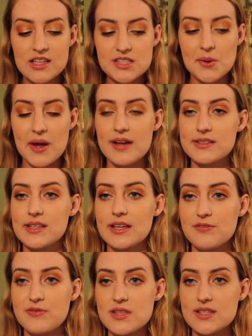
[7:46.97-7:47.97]
So I had to
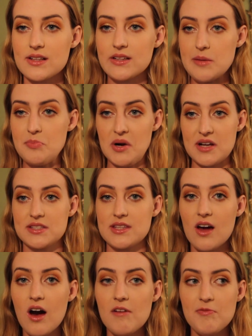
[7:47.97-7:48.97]
like physically press
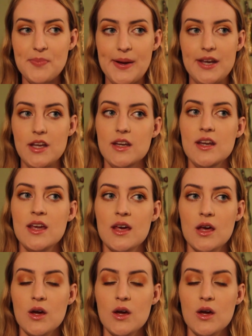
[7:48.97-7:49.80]
the off button,